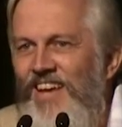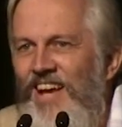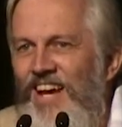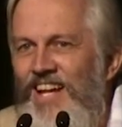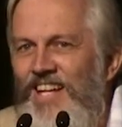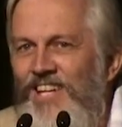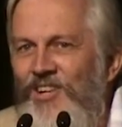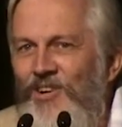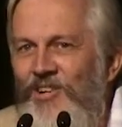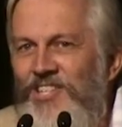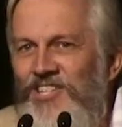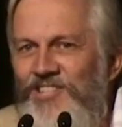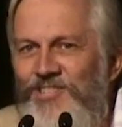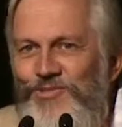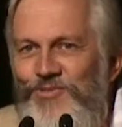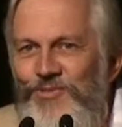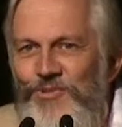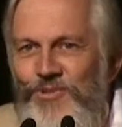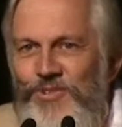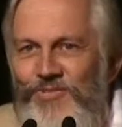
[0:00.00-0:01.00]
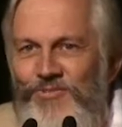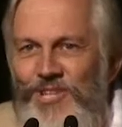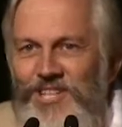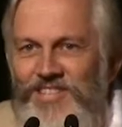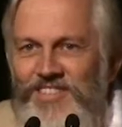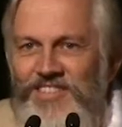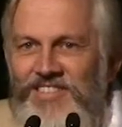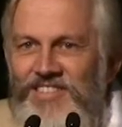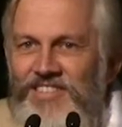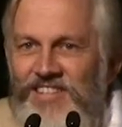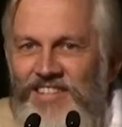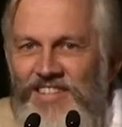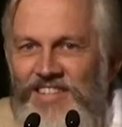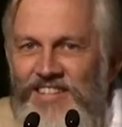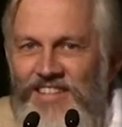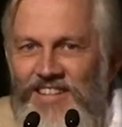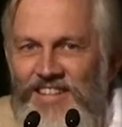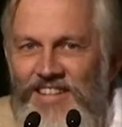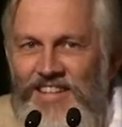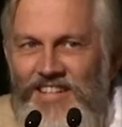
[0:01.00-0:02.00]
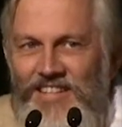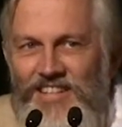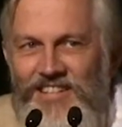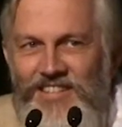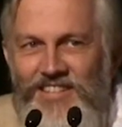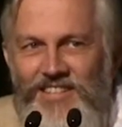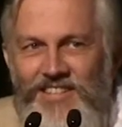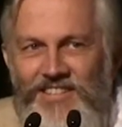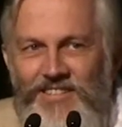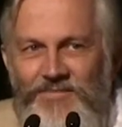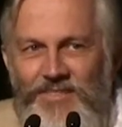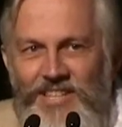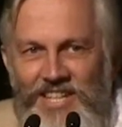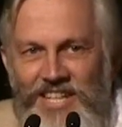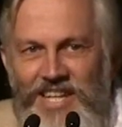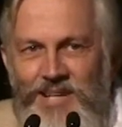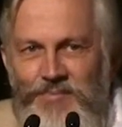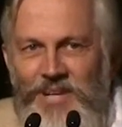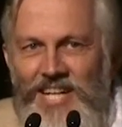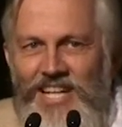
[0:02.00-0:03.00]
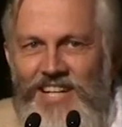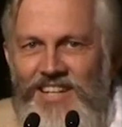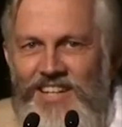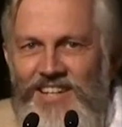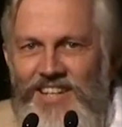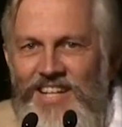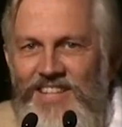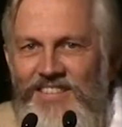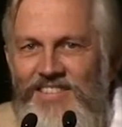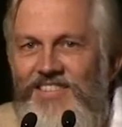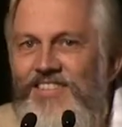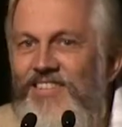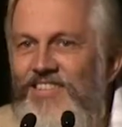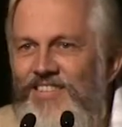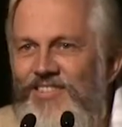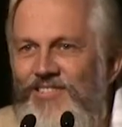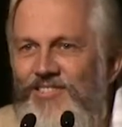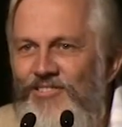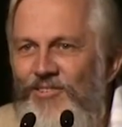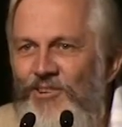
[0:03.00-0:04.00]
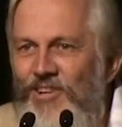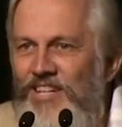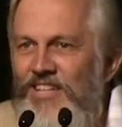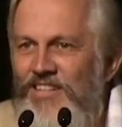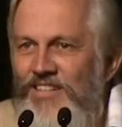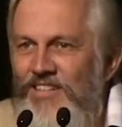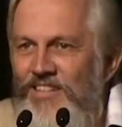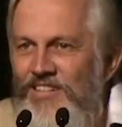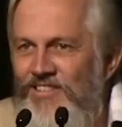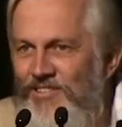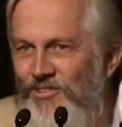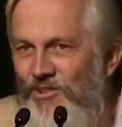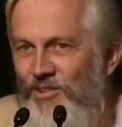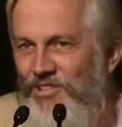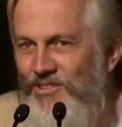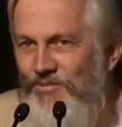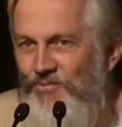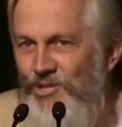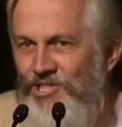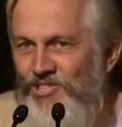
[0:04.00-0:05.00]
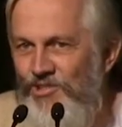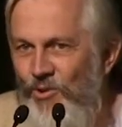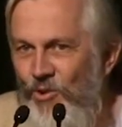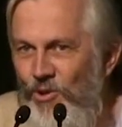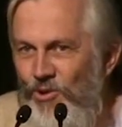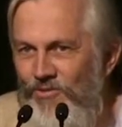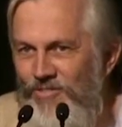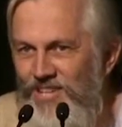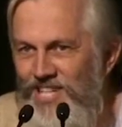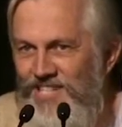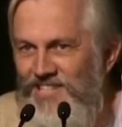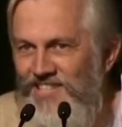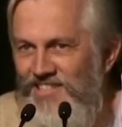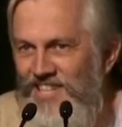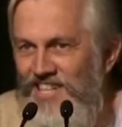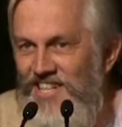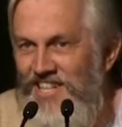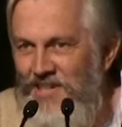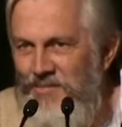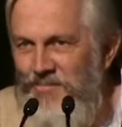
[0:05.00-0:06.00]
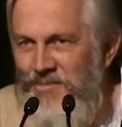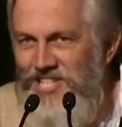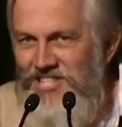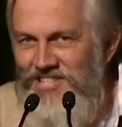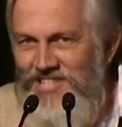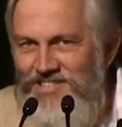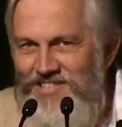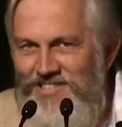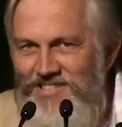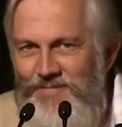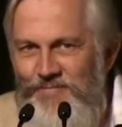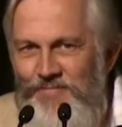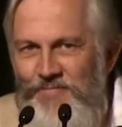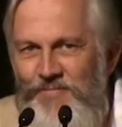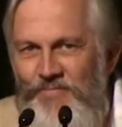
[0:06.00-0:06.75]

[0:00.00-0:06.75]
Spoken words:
and the other school was claiming that thought was always in images.